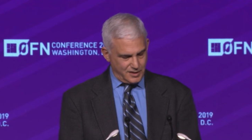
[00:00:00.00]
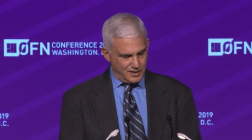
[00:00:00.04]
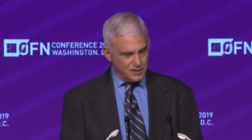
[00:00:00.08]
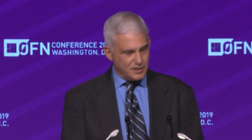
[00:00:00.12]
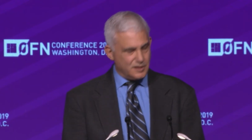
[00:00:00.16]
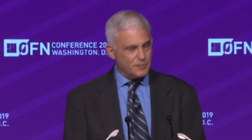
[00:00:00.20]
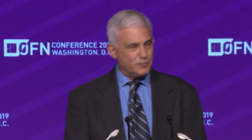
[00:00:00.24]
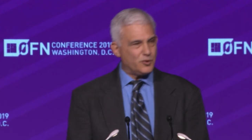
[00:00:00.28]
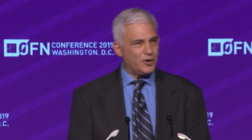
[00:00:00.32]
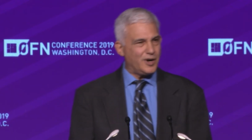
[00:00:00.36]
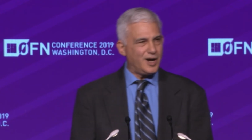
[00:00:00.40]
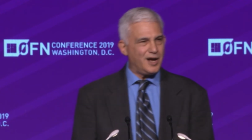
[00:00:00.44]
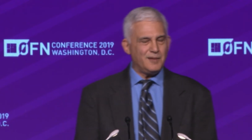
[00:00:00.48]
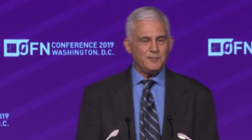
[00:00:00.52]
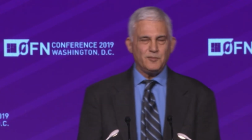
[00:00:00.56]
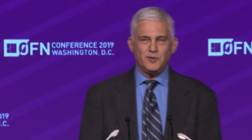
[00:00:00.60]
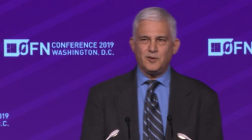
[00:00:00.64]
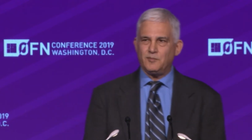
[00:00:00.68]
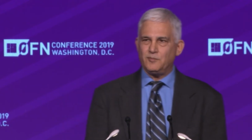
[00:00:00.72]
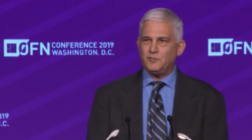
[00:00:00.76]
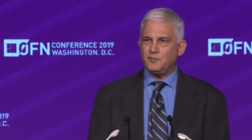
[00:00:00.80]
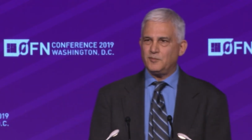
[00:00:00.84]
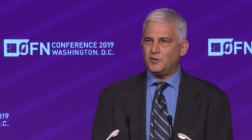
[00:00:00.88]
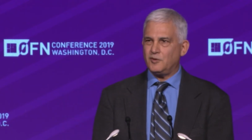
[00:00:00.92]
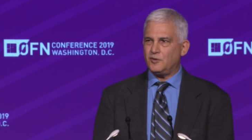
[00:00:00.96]
The
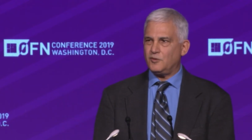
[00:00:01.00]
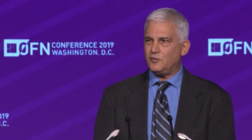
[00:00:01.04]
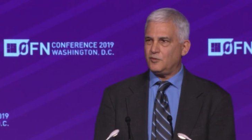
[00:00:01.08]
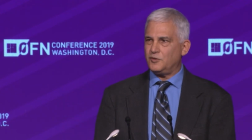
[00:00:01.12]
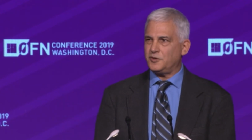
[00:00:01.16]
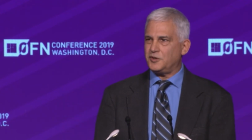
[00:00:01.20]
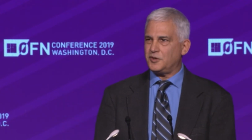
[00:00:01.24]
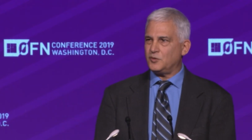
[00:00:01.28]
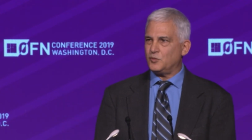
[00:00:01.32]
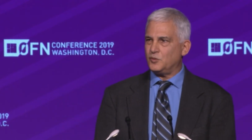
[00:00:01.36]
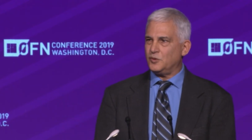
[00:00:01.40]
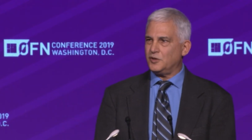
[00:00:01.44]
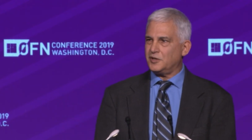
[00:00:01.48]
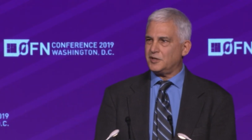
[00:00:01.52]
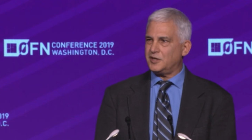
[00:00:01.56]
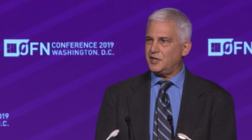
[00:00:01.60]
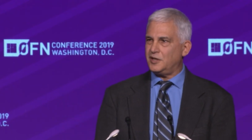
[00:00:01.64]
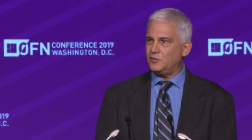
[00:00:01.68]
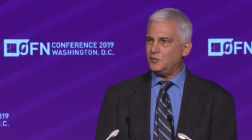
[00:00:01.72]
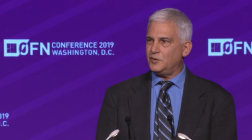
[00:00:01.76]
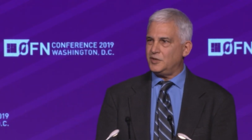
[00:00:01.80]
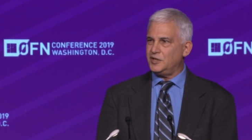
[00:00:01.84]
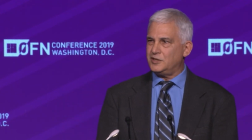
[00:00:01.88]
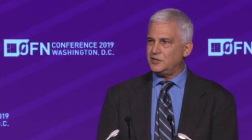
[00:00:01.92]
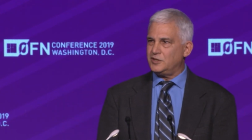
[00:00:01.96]
problem with the work
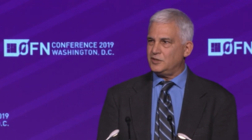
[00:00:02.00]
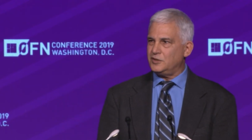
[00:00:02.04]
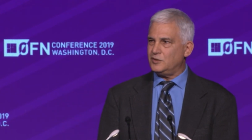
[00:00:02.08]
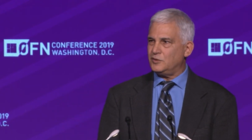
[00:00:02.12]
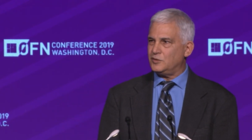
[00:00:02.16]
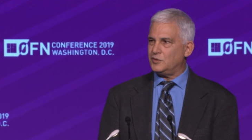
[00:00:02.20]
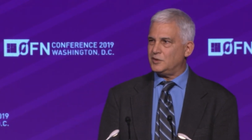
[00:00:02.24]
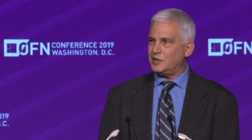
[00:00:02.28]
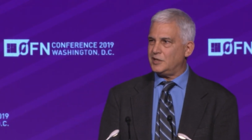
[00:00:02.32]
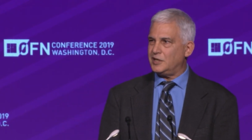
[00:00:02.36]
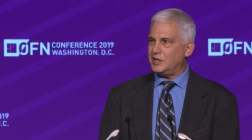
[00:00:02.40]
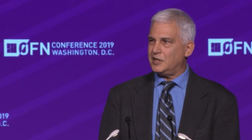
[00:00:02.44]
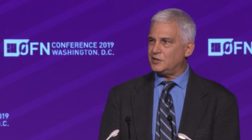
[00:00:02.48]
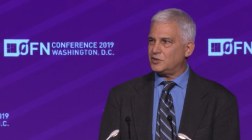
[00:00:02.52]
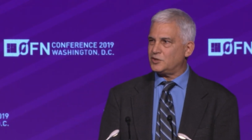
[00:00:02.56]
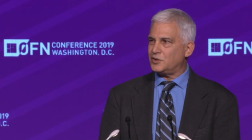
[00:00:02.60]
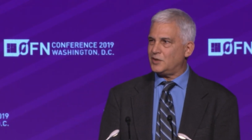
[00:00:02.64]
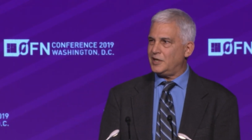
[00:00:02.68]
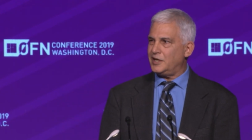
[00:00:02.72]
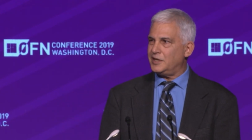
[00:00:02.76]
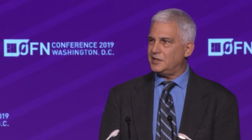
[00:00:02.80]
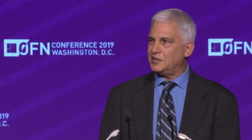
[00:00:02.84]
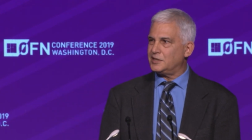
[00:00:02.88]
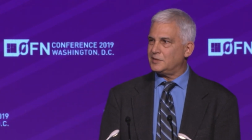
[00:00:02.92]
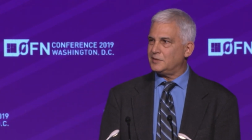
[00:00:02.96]
that we do in
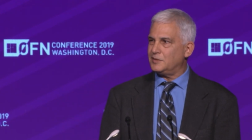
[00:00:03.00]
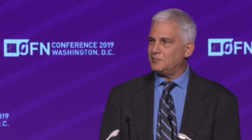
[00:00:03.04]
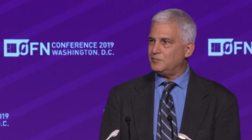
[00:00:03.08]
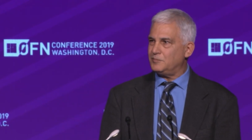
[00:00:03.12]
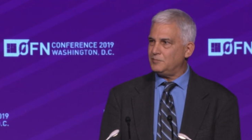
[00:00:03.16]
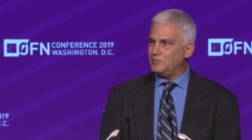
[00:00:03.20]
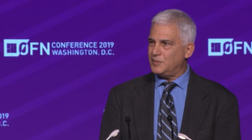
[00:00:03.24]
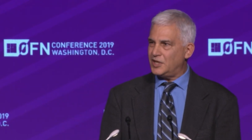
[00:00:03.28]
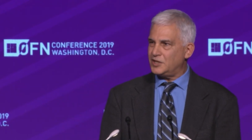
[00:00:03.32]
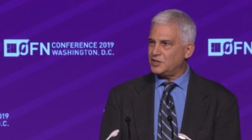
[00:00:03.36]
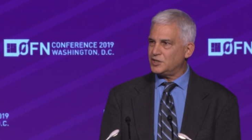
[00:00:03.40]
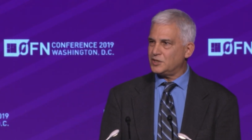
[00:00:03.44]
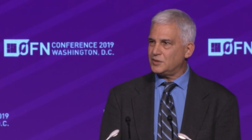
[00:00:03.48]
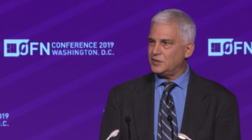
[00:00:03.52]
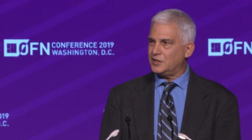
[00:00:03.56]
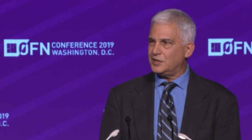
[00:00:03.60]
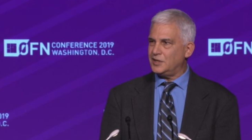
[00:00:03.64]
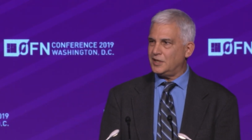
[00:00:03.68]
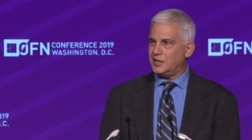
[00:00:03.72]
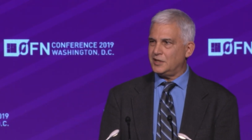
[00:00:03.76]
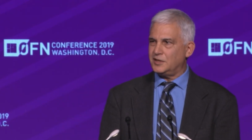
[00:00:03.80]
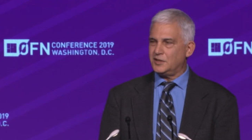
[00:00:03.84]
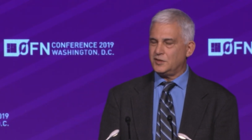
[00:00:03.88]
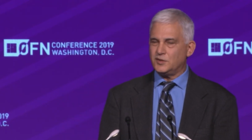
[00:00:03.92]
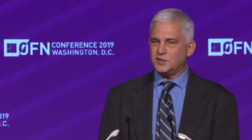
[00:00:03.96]
trying to measure and
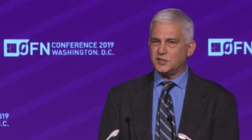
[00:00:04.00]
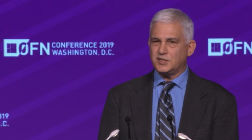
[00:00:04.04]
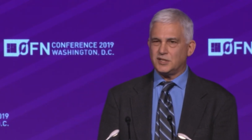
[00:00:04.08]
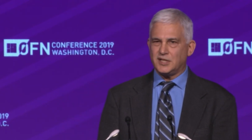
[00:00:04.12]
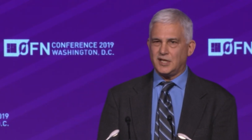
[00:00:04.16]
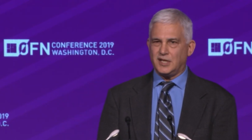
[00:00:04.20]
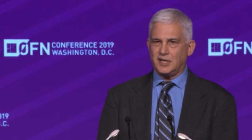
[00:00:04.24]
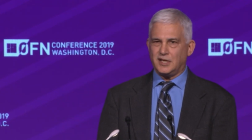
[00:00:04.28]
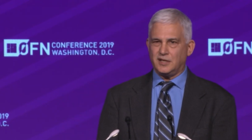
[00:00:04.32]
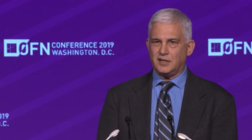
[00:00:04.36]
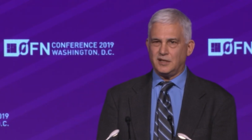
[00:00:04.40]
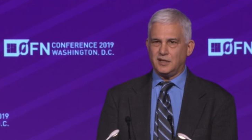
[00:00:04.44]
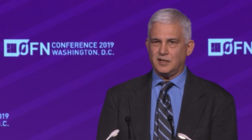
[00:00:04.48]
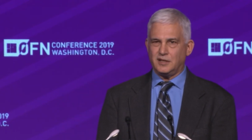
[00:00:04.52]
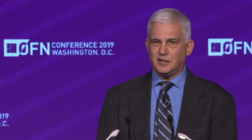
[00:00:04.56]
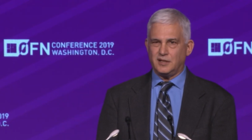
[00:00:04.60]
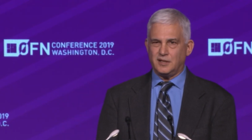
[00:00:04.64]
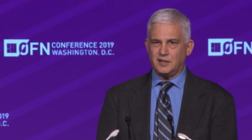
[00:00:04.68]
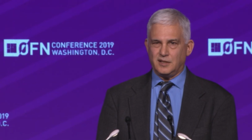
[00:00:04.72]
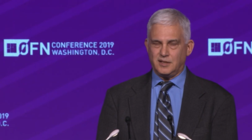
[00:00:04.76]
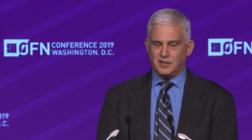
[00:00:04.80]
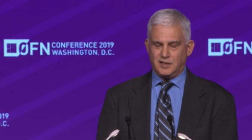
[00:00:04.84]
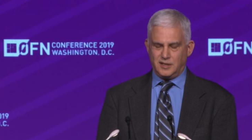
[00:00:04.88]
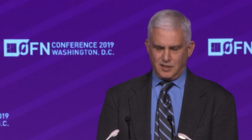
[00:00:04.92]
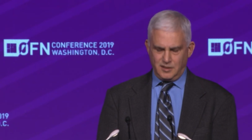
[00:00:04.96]
understand
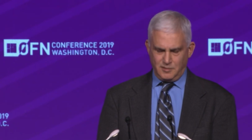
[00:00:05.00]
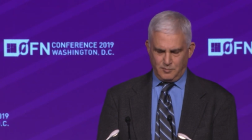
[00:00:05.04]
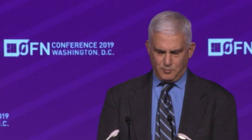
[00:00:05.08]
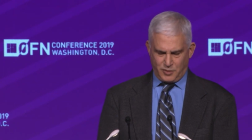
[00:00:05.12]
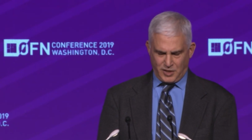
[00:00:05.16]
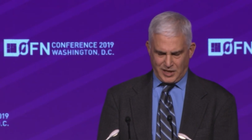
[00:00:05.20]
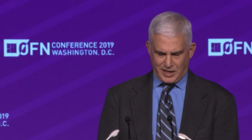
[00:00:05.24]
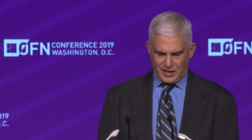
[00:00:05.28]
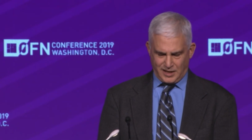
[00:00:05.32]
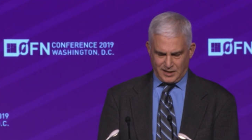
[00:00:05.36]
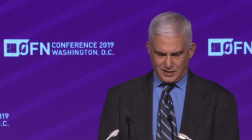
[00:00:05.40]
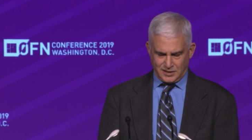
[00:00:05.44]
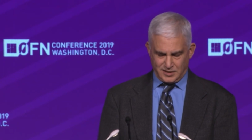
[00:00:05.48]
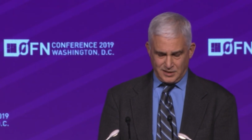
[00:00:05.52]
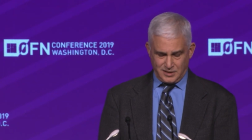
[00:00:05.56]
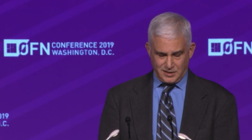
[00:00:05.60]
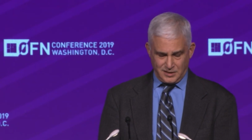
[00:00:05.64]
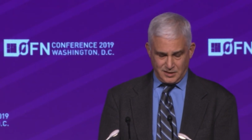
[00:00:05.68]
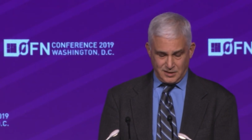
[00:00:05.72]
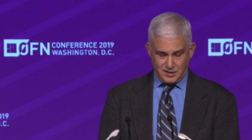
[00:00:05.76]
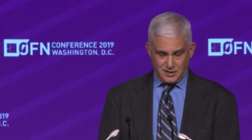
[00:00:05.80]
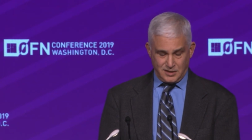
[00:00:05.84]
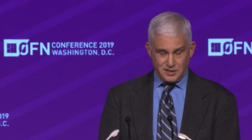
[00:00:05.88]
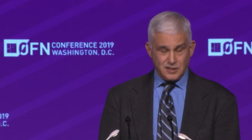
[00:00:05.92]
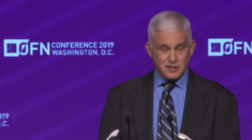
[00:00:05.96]
impact
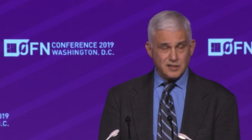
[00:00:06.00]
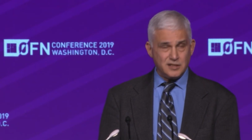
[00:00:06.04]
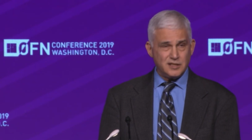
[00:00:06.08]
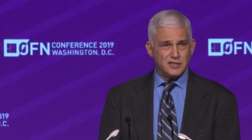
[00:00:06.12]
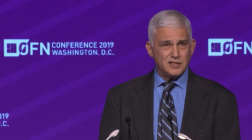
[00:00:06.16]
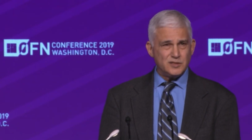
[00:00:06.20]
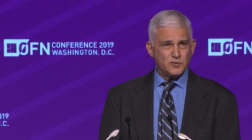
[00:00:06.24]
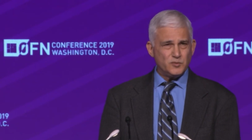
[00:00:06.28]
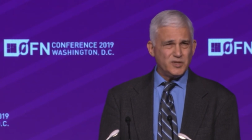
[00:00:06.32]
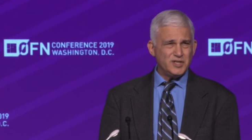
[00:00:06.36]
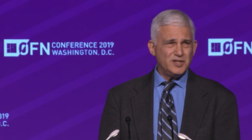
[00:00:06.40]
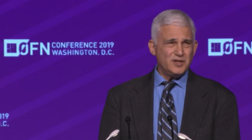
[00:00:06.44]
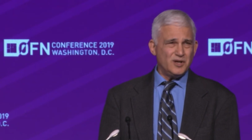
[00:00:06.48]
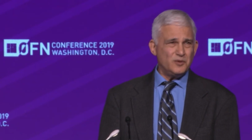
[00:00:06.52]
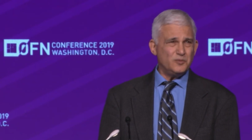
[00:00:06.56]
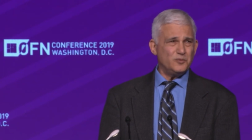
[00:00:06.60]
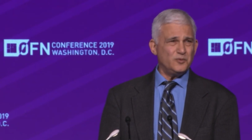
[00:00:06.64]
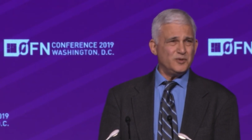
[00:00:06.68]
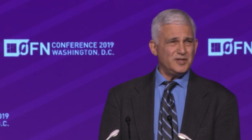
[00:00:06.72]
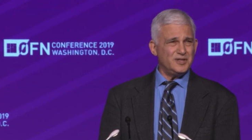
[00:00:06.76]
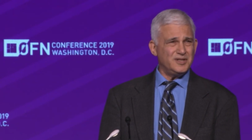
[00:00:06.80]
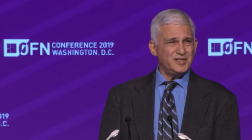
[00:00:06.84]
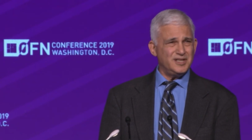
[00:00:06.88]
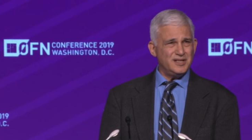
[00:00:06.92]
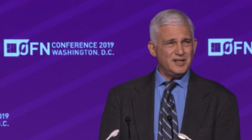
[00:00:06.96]
is we don't
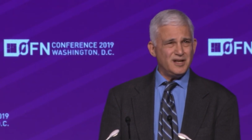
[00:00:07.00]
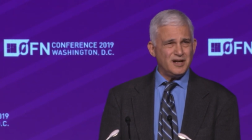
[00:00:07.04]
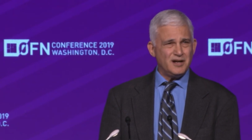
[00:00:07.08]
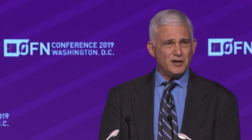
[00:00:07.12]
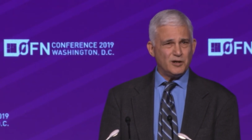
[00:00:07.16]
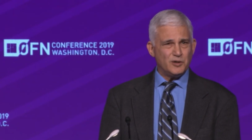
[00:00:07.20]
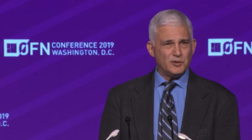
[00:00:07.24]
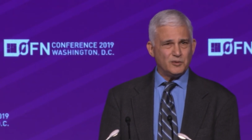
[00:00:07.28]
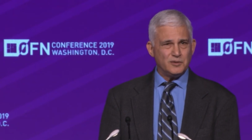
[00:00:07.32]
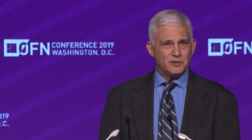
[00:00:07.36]
really know.